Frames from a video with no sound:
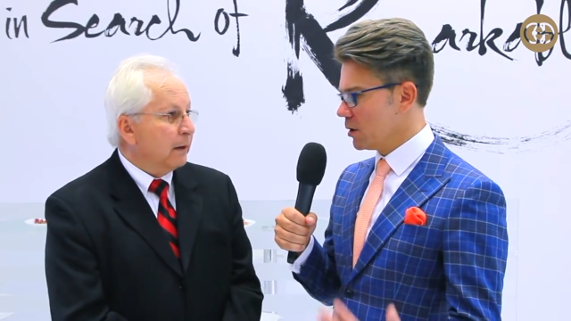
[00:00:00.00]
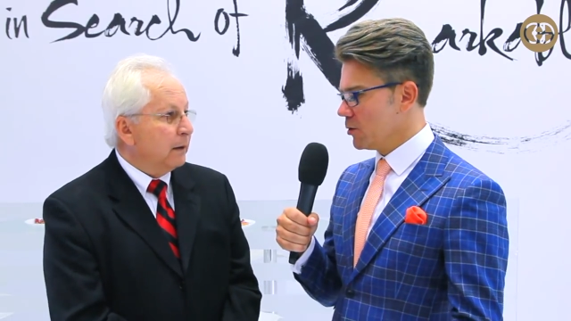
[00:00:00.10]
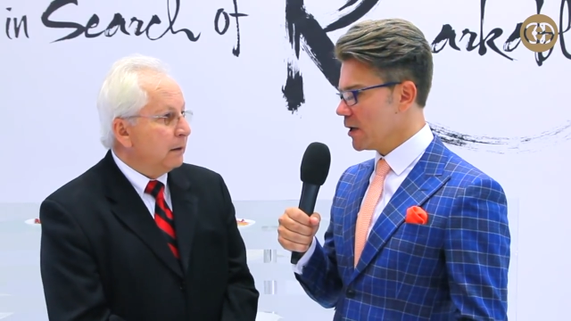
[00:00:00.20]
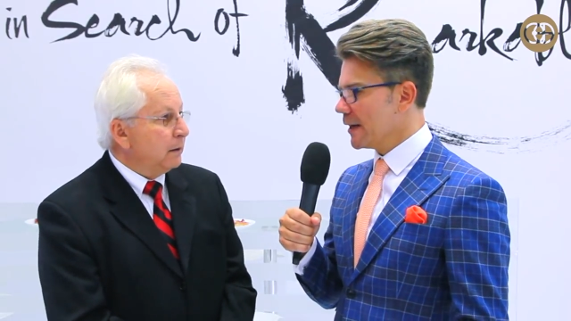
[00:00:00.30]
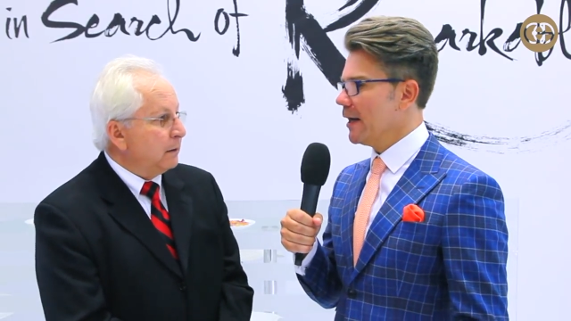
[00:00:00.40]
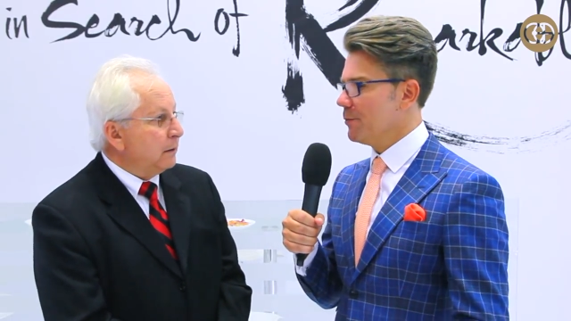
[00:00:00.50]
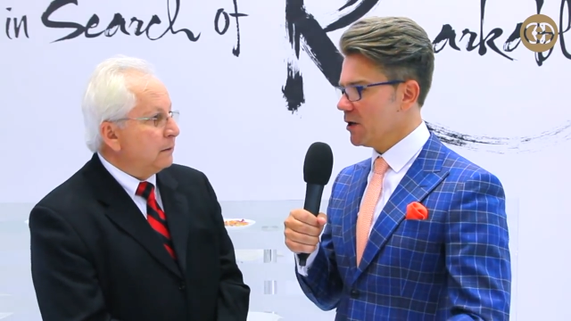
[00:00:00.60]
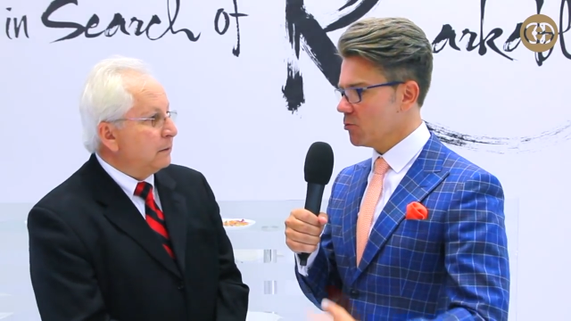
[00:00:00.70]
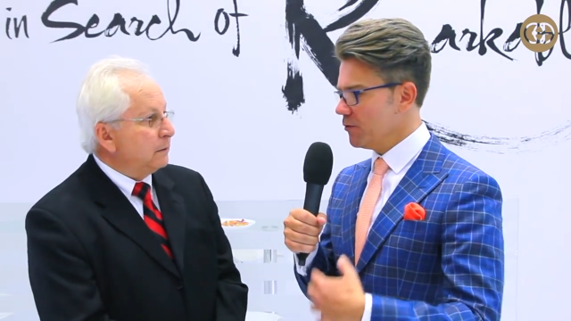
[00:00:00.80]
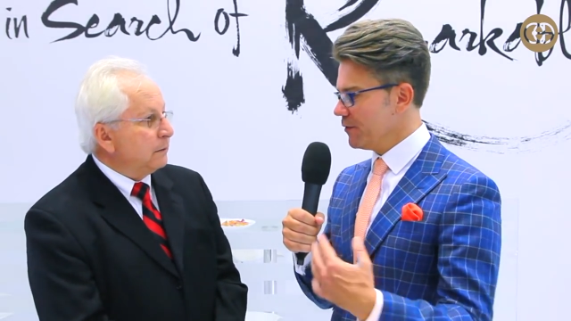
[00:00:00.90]
Speaker 1: uh, you are
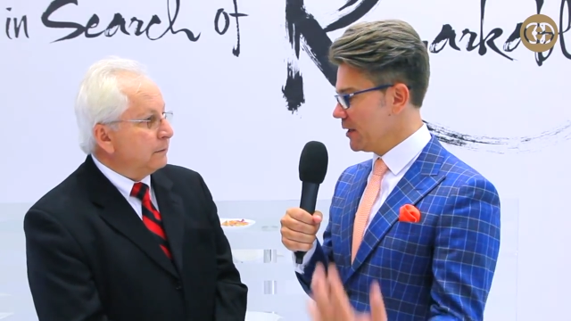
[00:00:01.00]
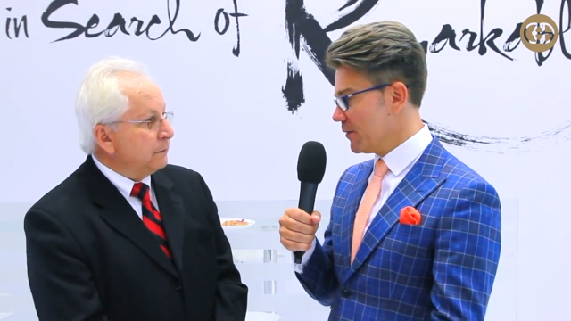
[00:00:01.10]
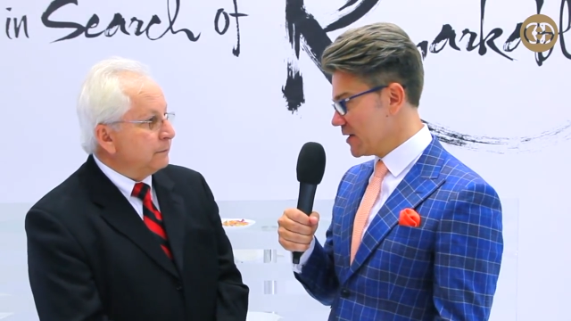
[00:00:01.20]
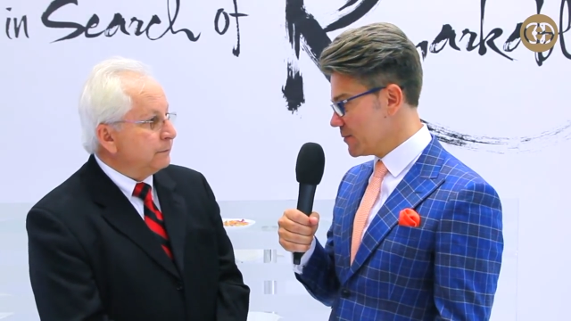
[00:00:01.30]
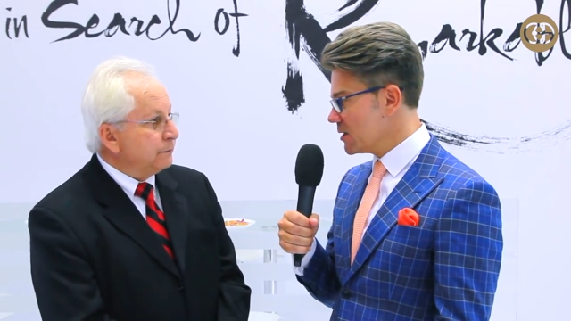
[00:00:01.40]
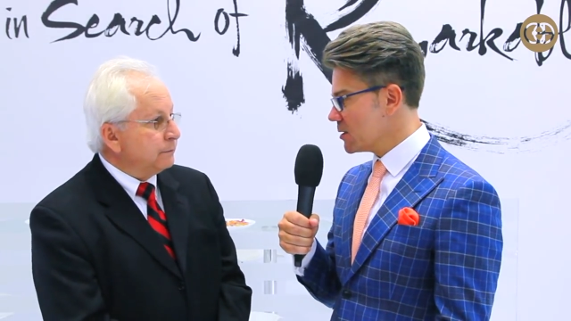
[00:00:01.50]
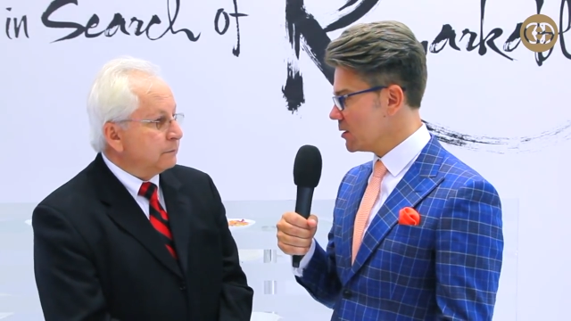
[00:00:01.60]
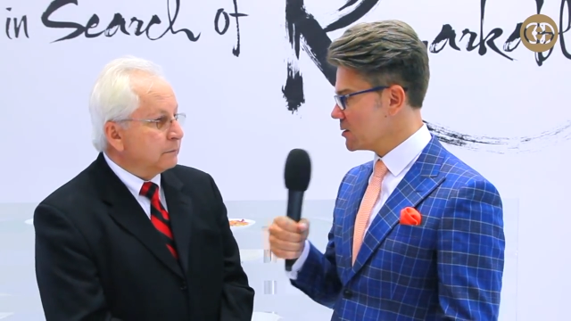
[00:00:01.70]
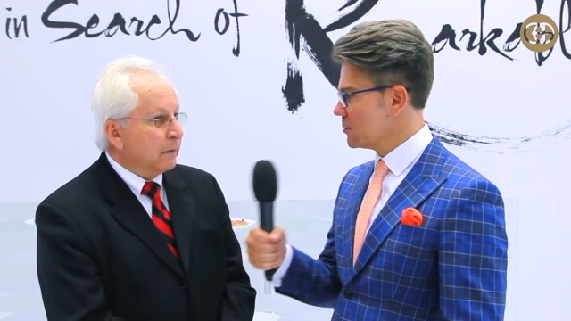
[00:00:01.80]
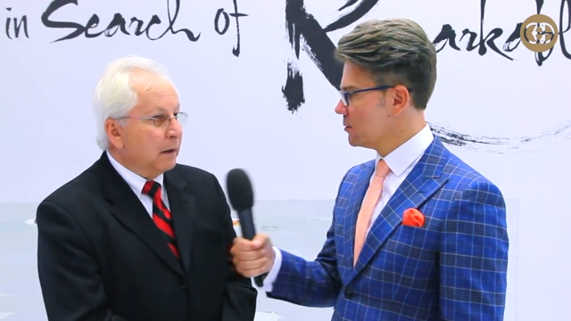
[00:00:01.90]
helping with investments,
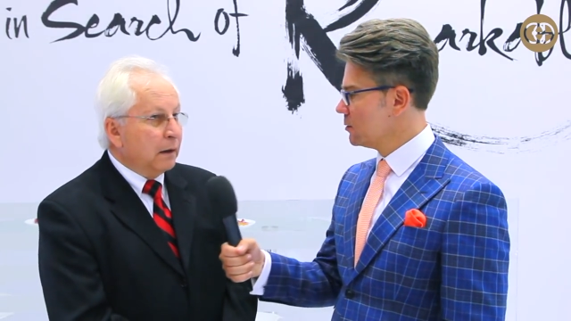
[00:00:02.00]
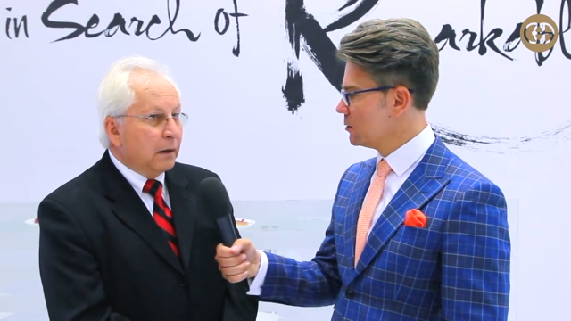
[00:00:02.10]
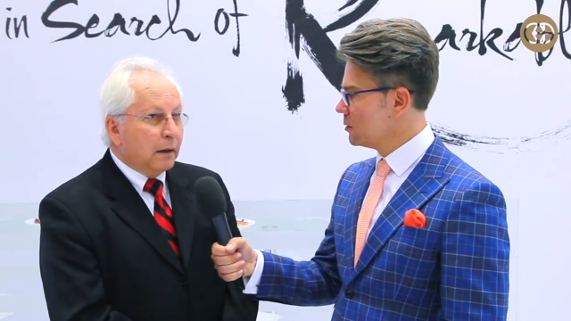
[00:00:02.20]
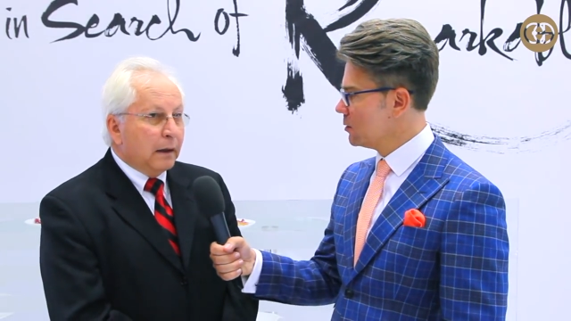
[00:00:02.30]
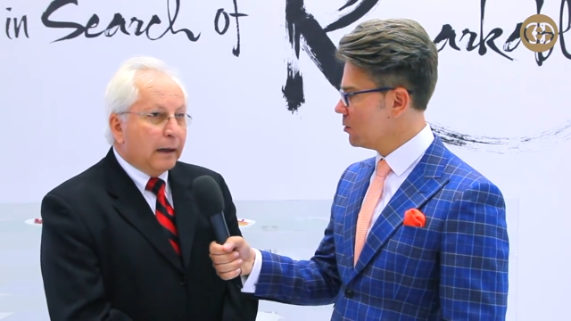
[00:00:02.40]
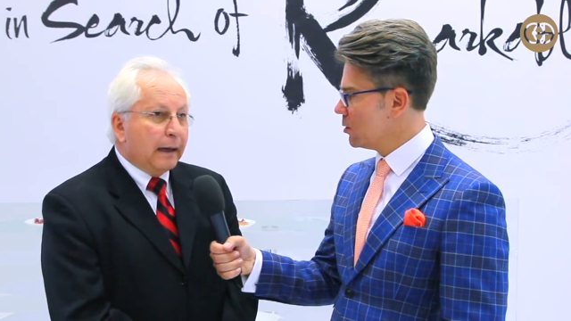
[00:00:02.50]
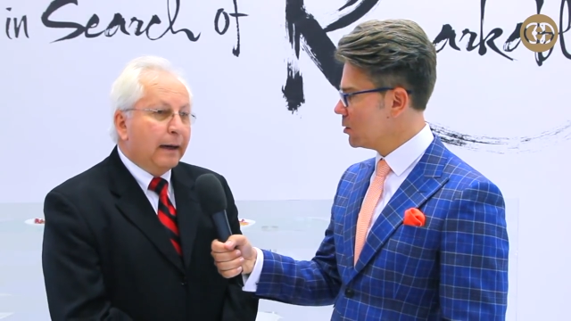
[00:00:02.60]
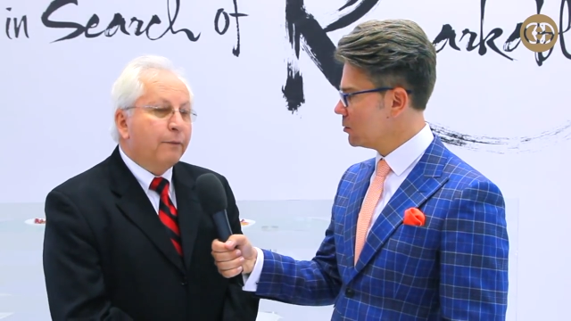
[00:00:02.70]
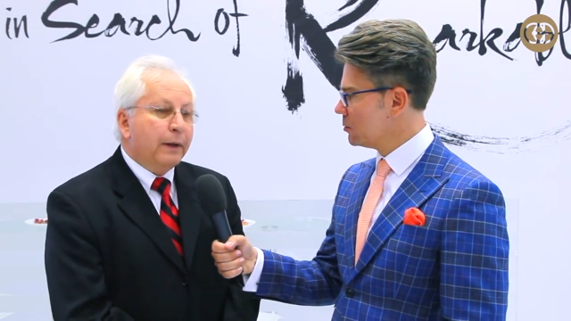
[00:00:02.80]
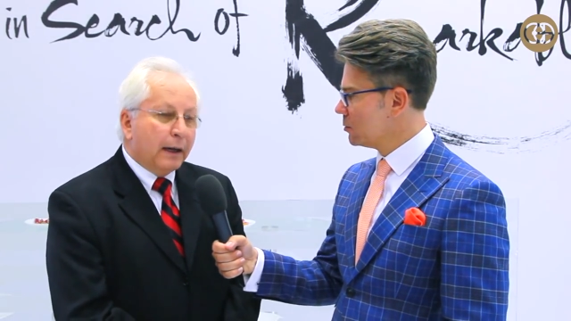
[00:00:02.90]
yes?
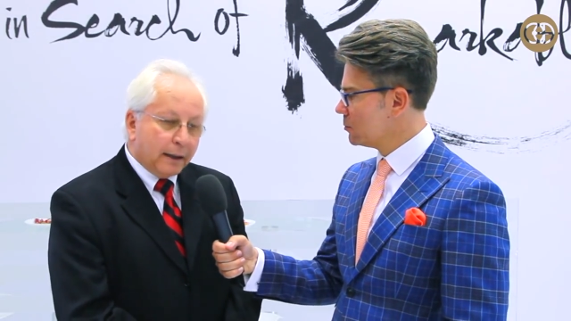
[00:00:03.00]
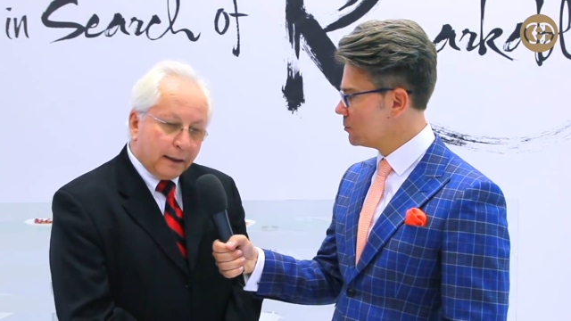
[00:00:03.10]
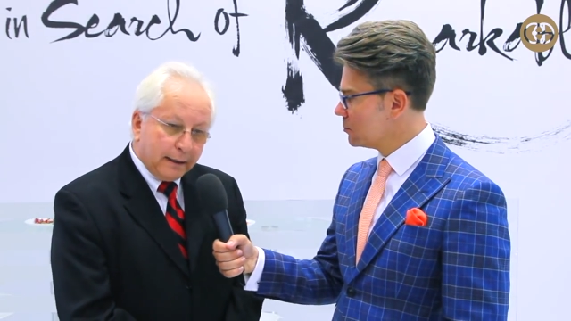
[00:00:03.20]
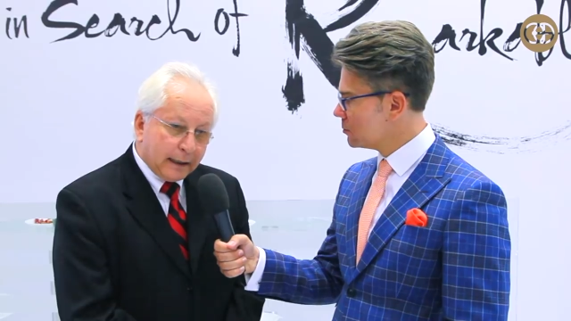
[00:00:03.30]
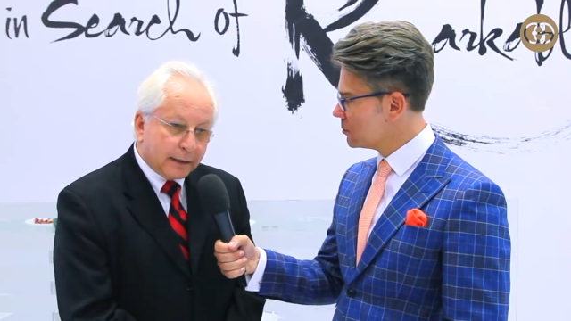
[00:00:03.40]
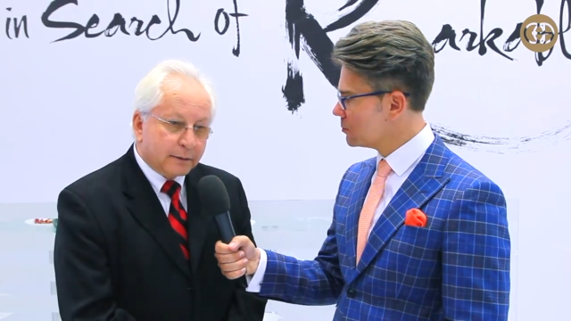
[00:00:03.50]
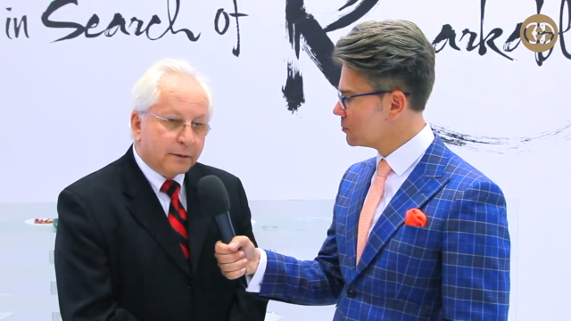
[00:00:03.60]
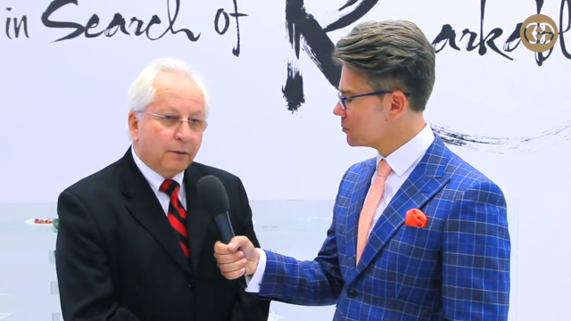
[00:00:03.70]
Speaker 2: Uh, we are, yes.